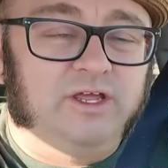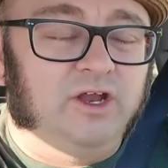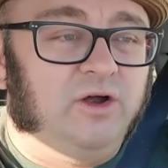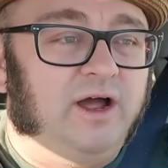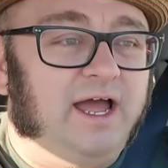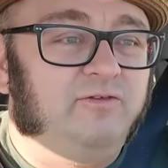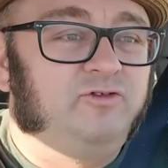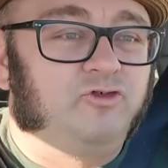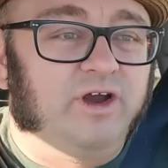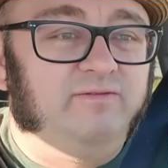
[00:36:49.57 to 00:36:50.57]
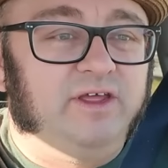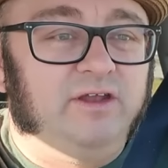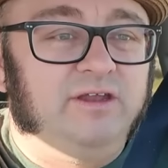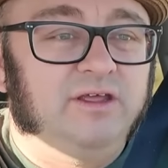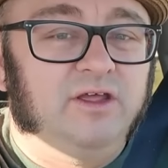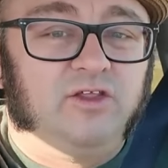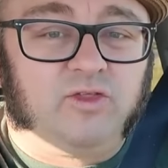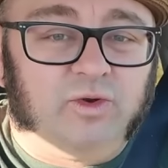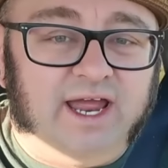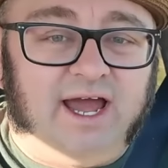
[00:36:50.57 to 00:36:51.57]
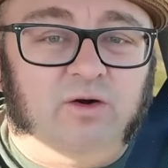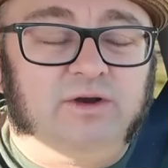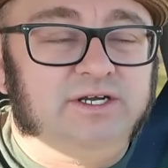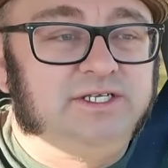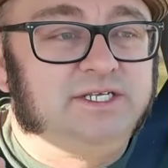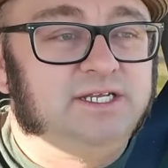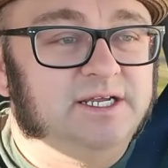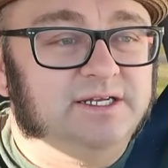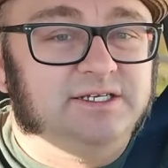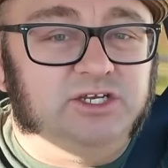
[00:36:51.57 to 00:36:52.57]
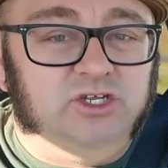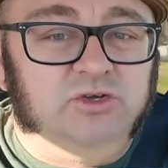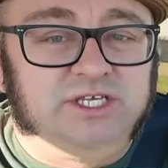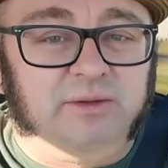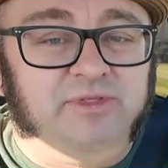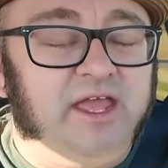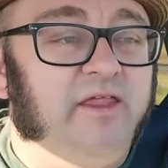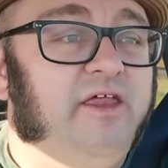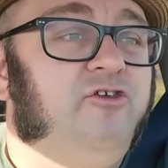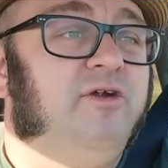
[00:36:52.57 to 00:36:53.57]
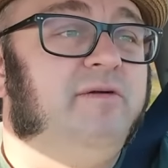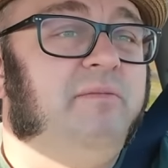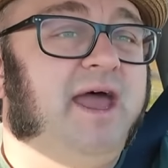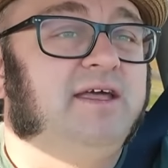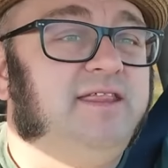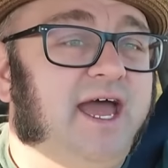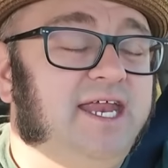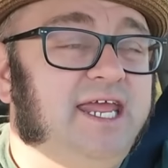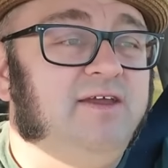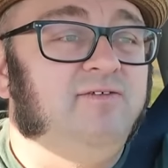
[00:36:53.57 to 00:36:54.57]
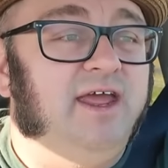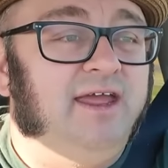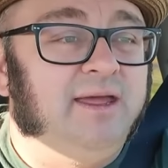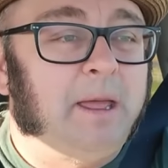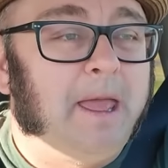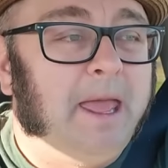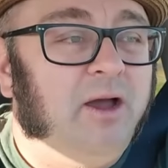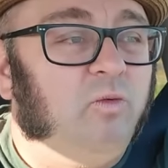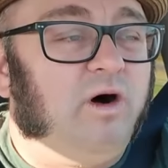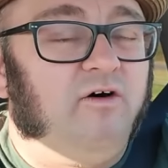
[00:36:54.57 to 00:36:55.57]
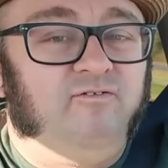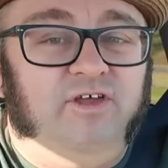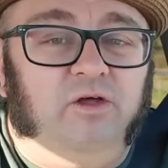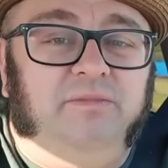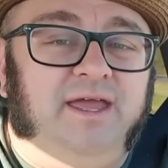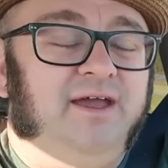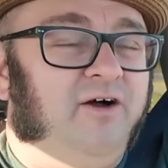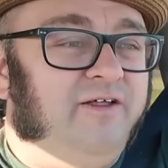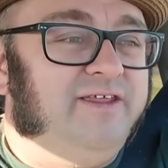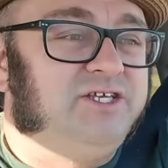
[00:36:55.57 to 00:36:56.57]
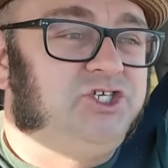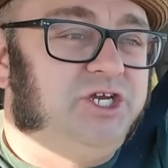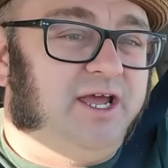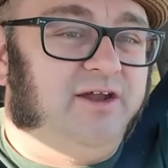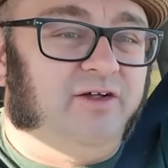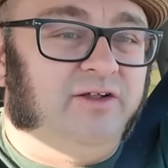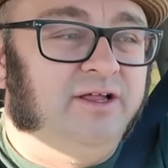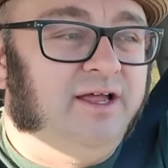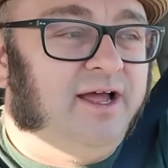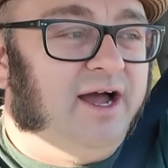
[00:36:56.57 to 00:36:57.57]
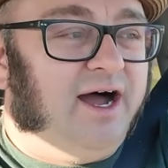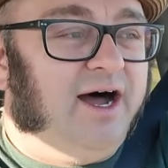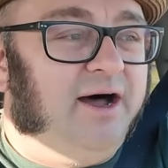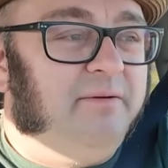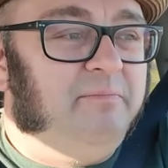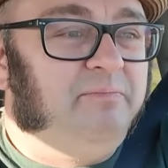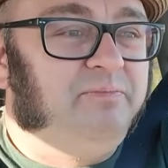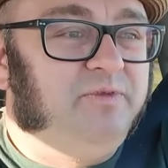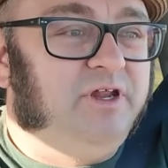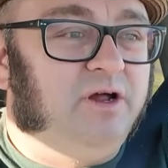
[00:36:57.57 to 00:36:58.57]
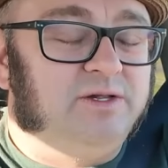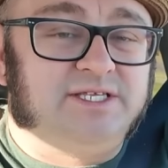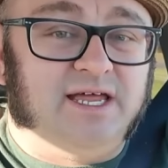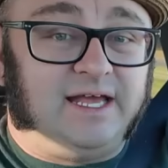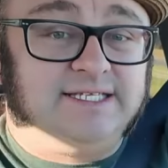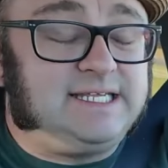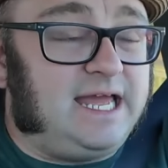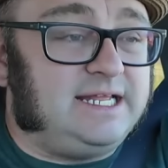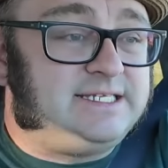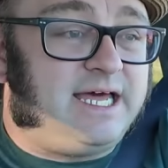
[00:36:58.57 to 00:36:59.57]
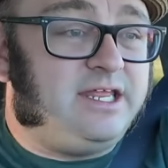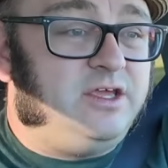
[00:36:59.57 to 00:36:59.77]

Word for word: you know, have driven three hours to do something and then driven back that evening while filming on this channel. Um, you know, it's not, again, it's not